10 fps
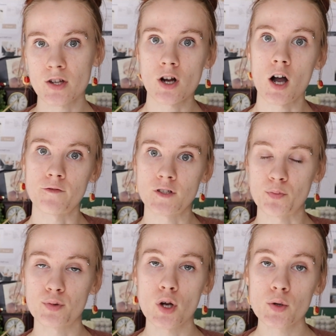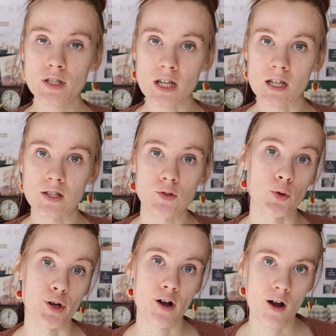that are often proteins
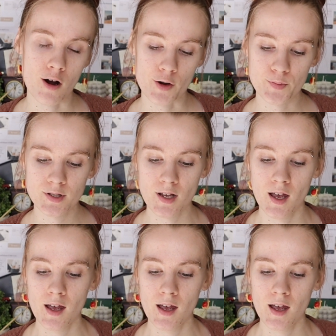or carbs.